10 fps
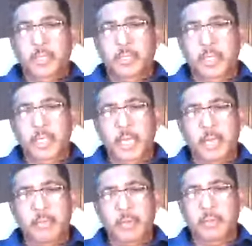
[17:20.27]
So here
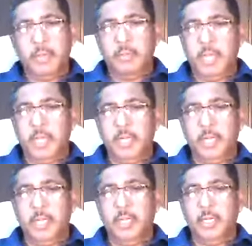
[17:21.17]
I will make
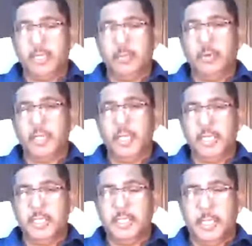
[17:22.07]
it little more
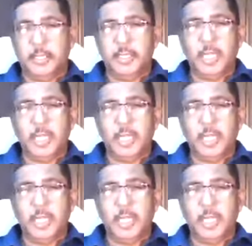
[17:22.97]
easier.